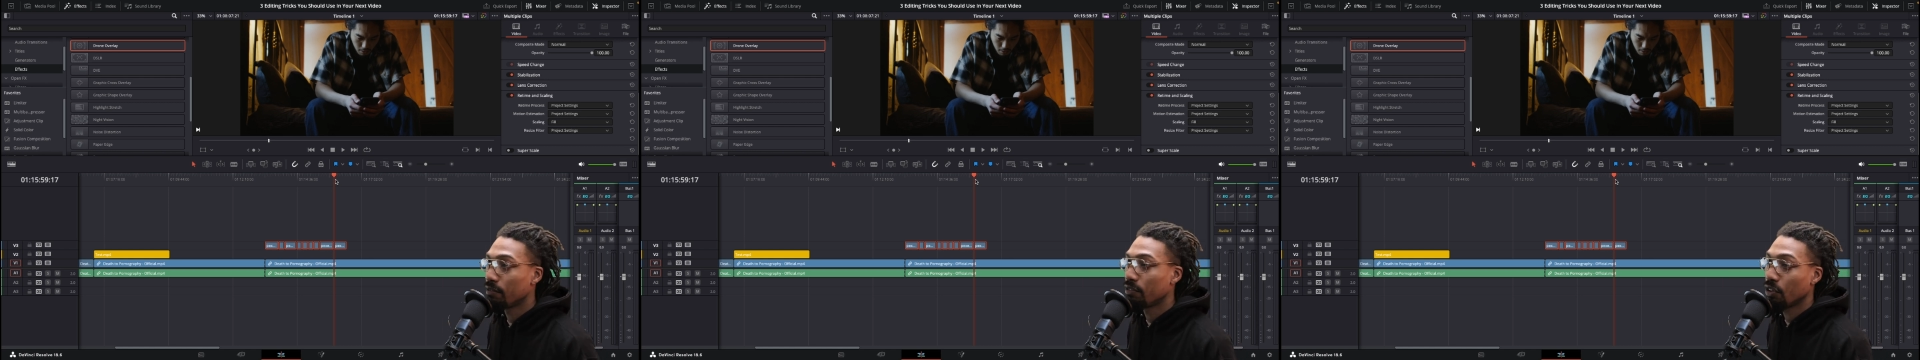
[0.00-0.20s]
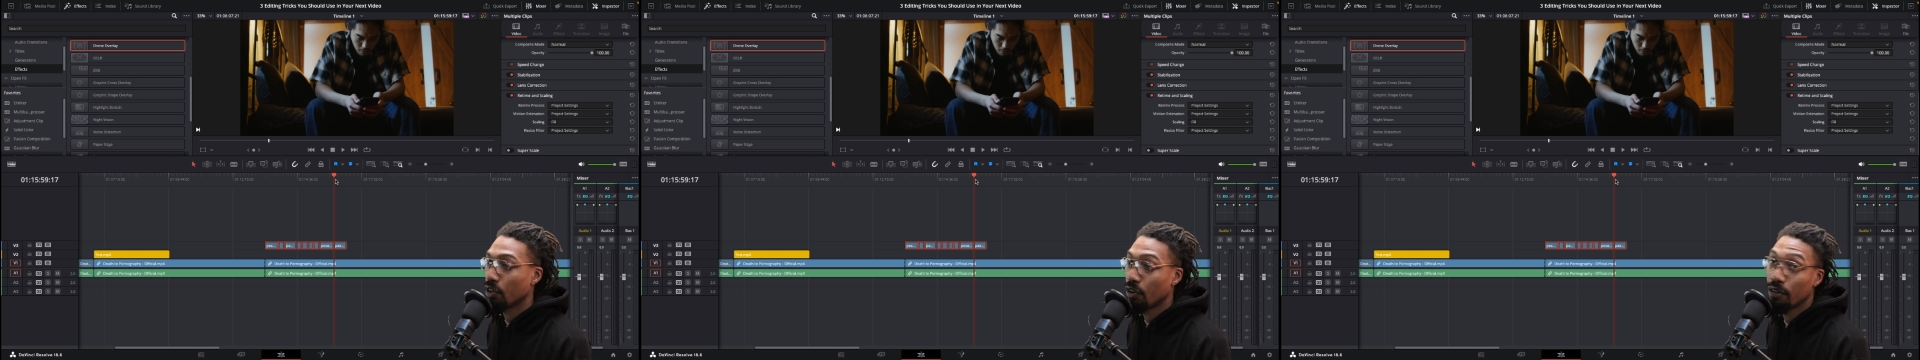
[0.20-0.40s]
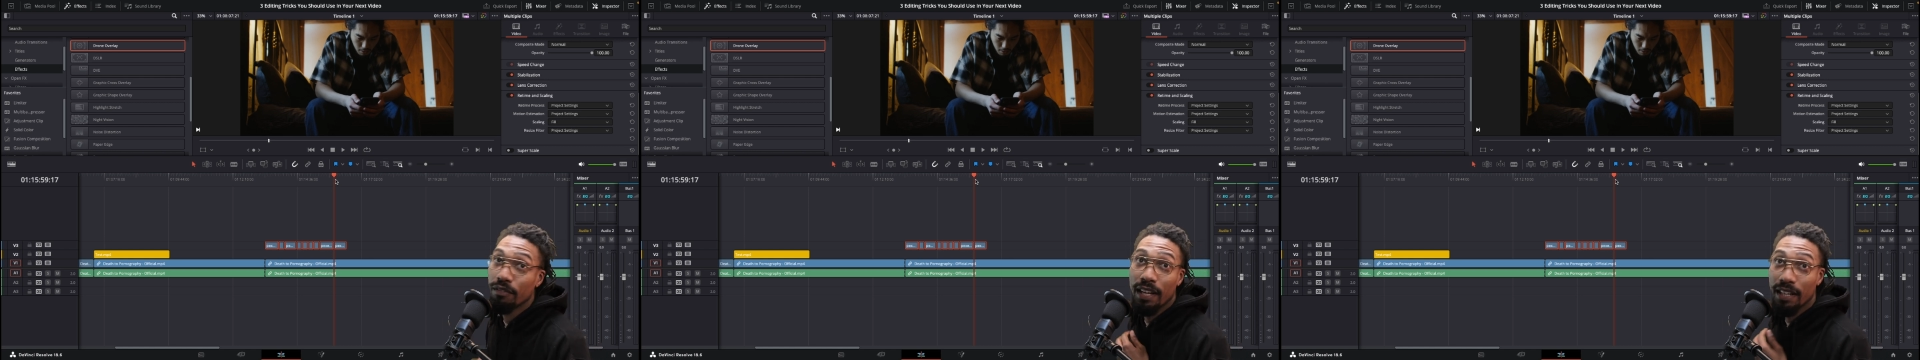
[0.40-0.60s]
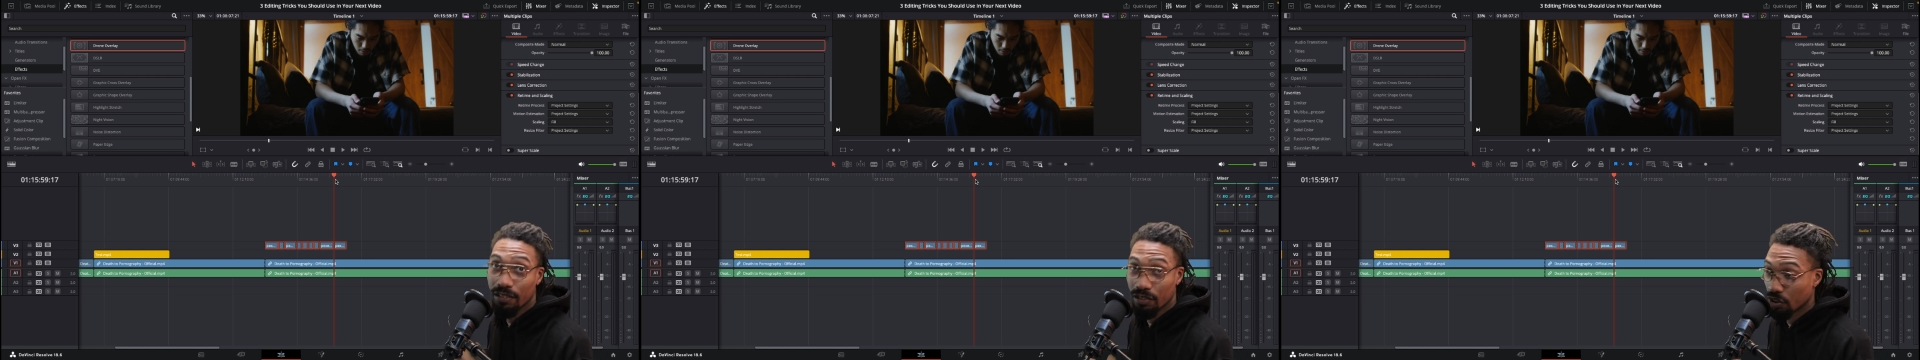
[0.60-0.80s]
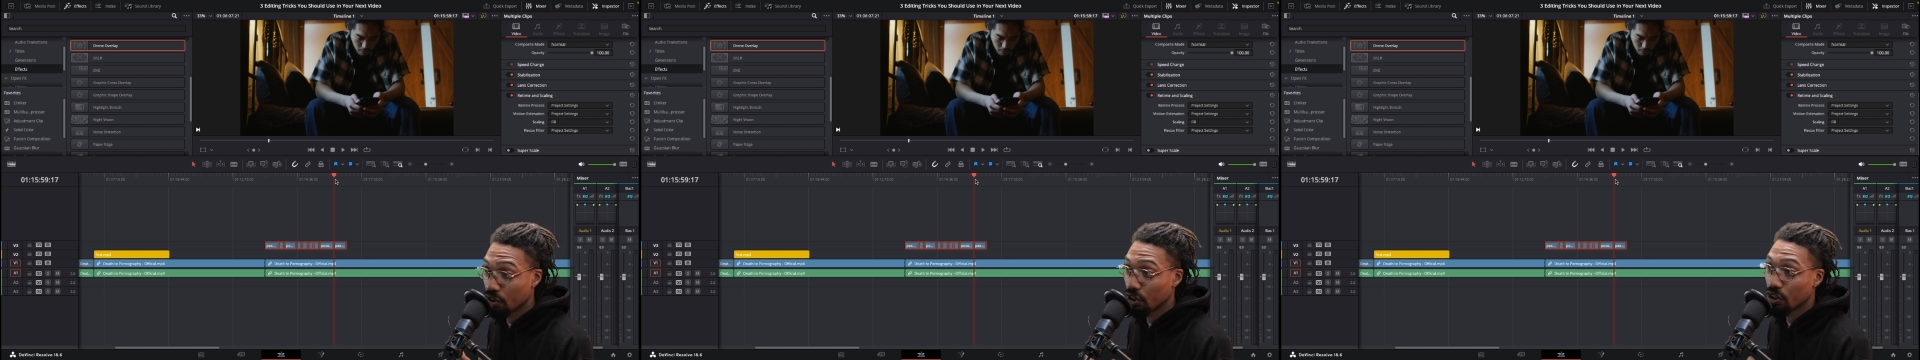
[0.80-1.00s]
So that's
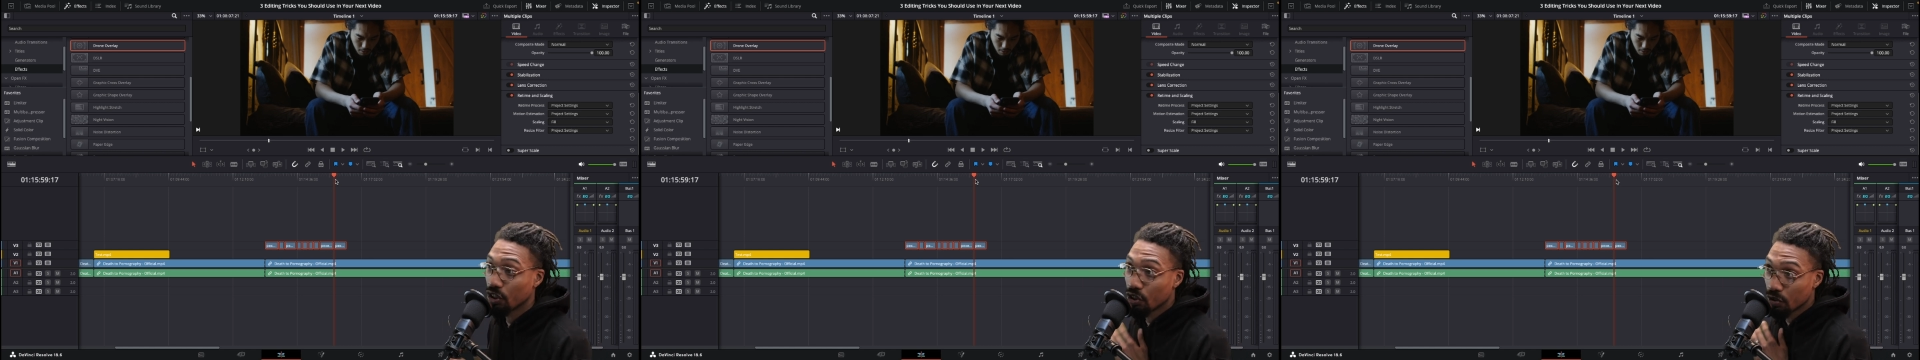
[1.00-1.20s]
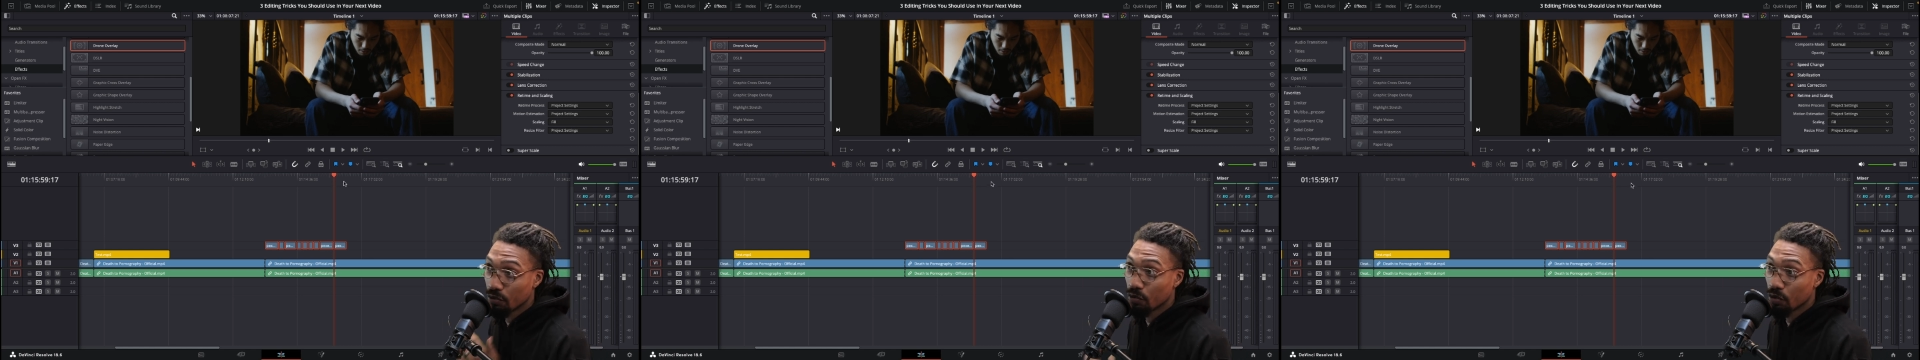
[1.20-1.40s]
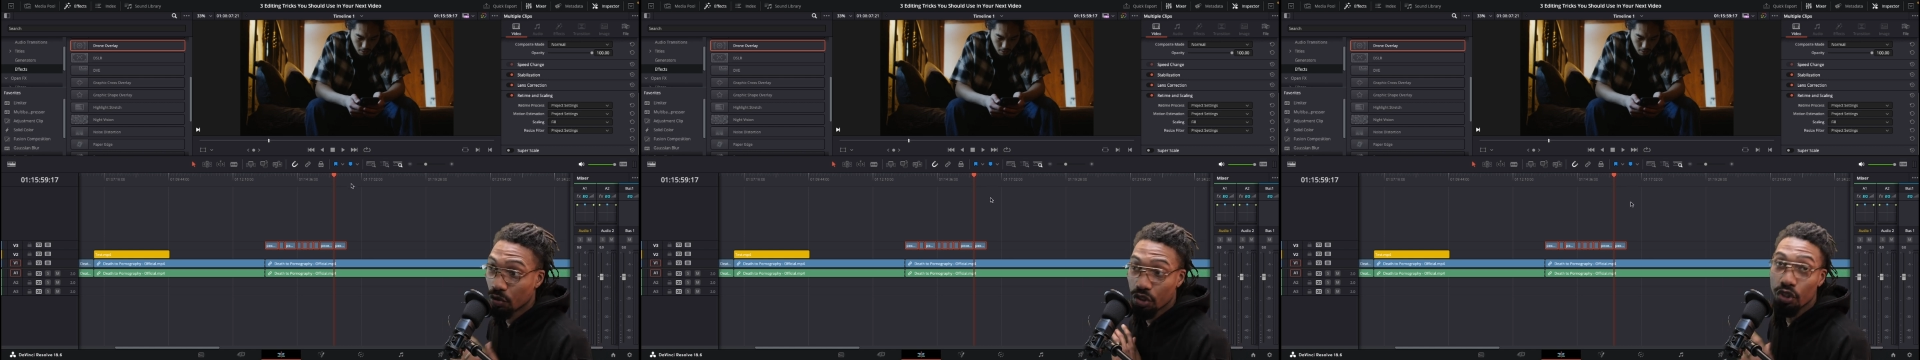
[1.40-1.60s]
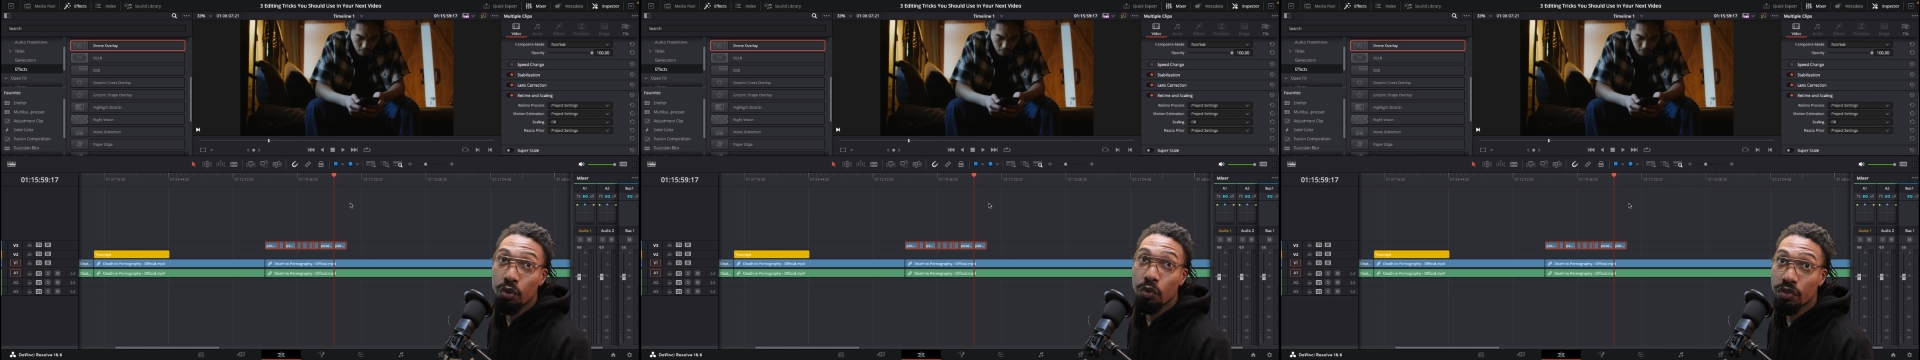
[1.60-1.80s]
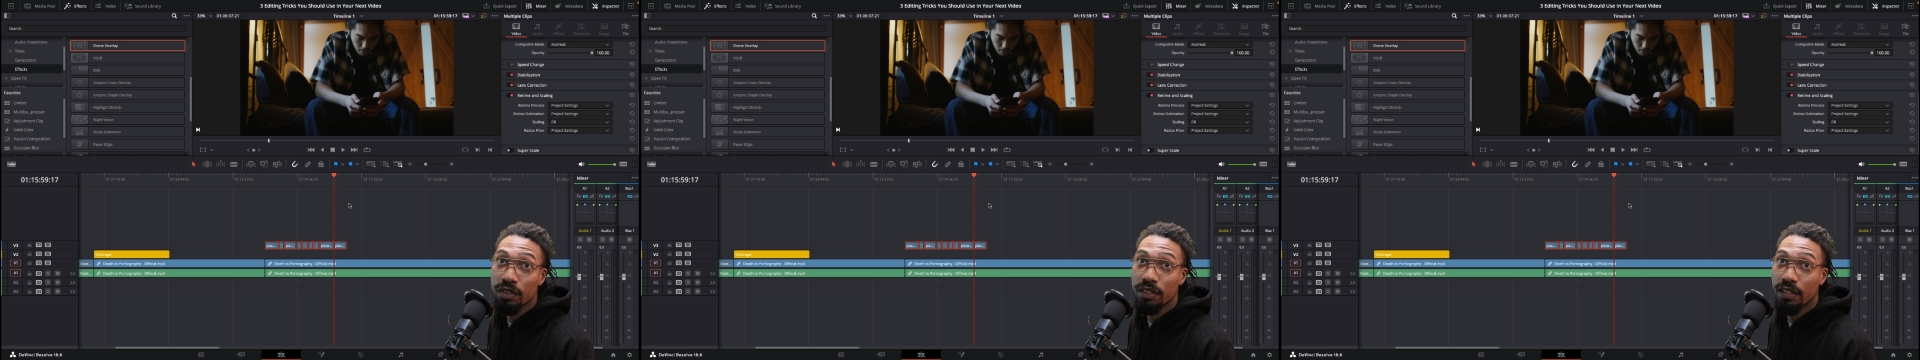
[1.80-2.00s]
a good
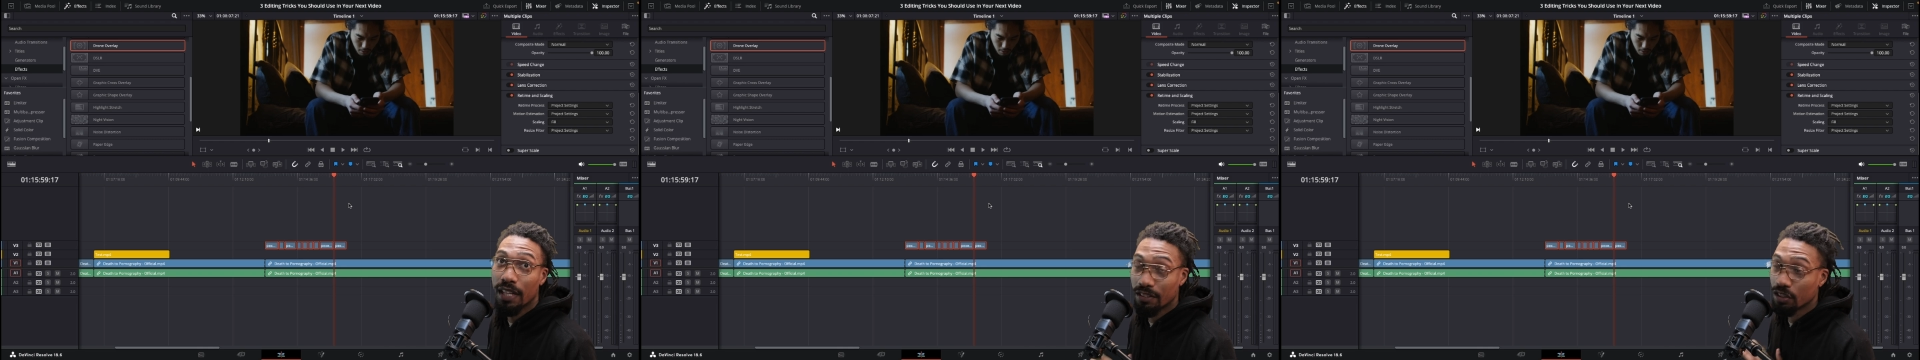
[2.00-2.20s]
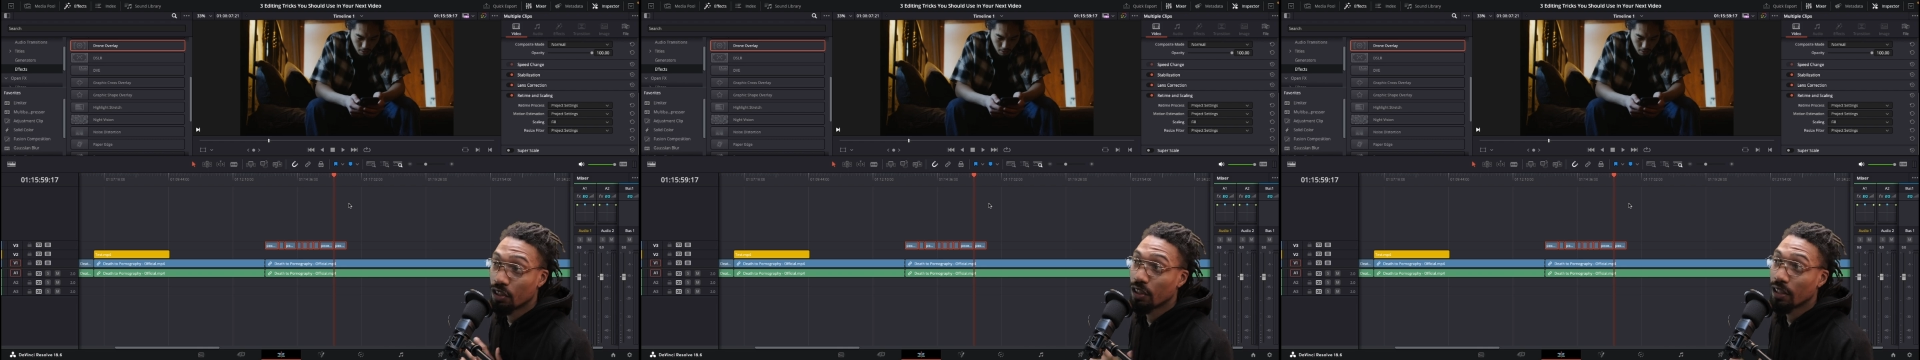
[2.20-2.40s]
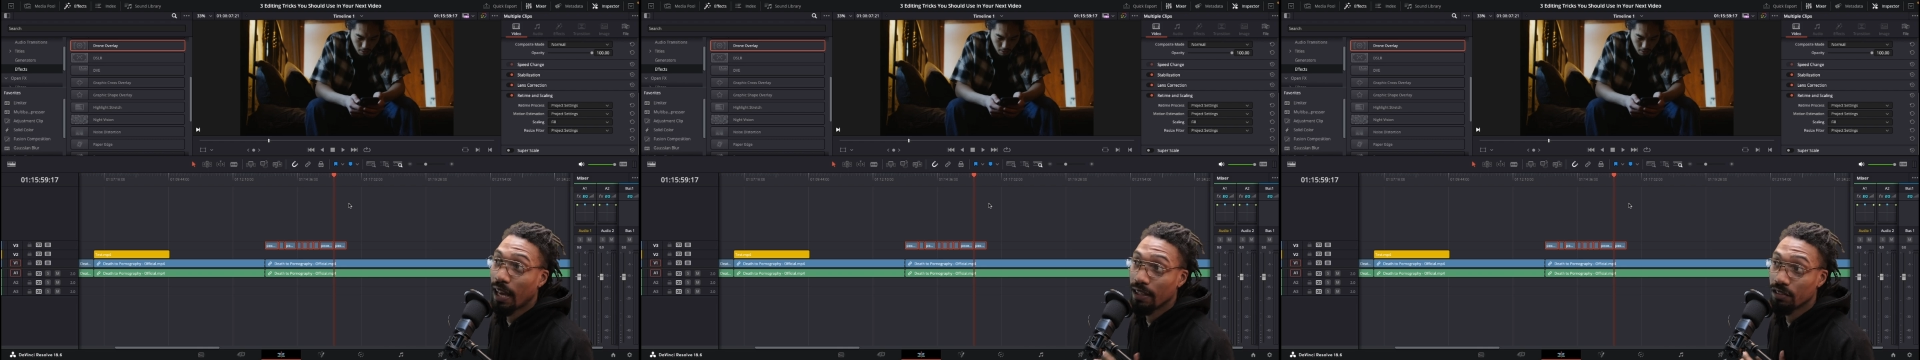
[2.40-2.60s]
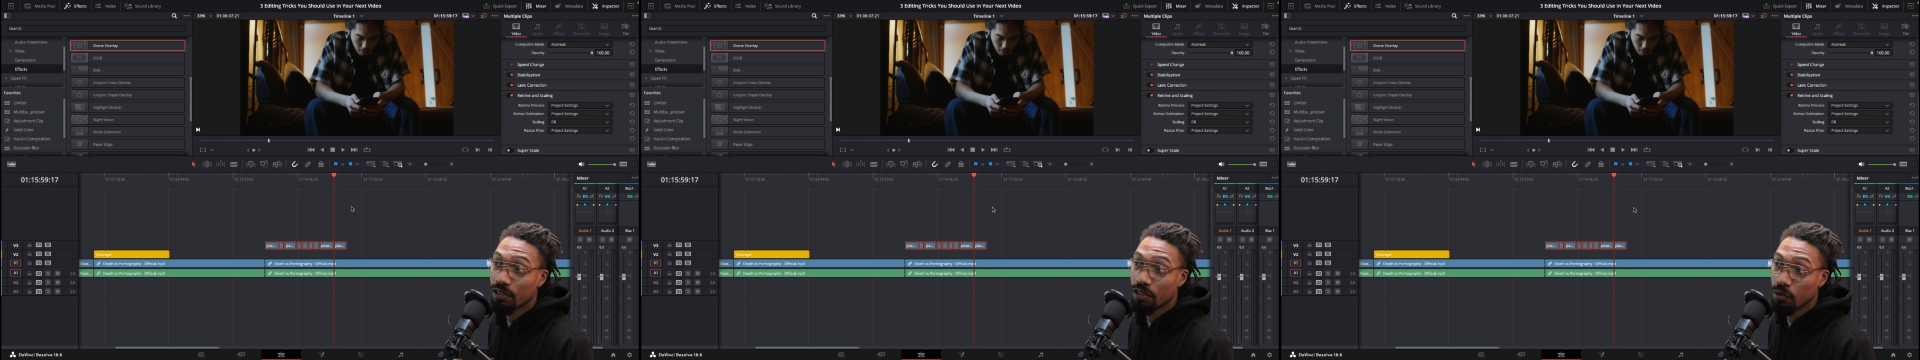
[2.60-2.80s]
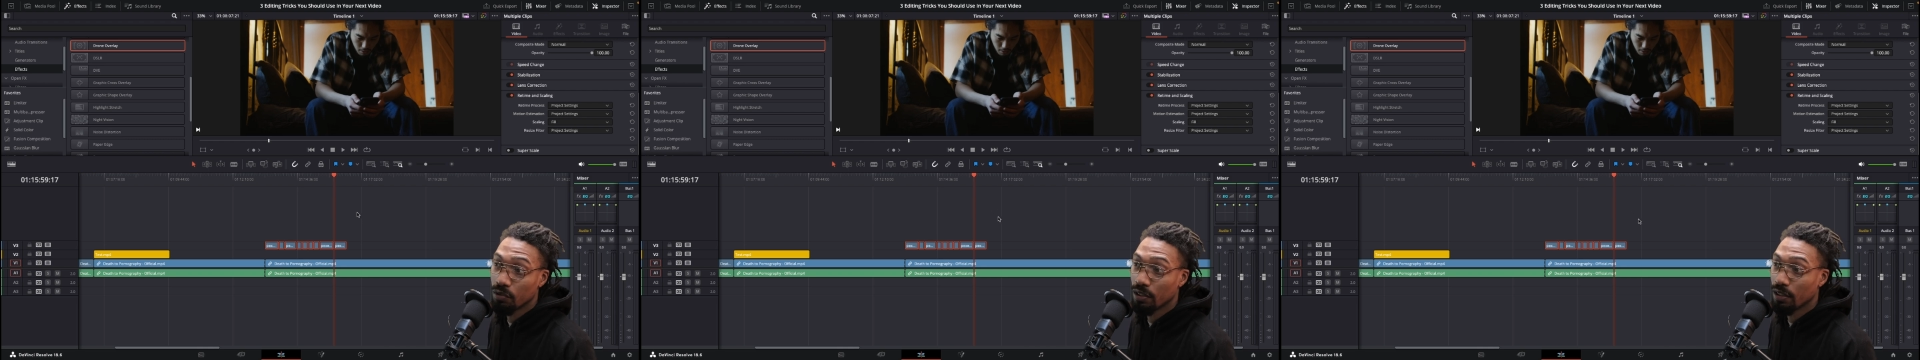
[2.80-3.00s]
use. That's a good case to use it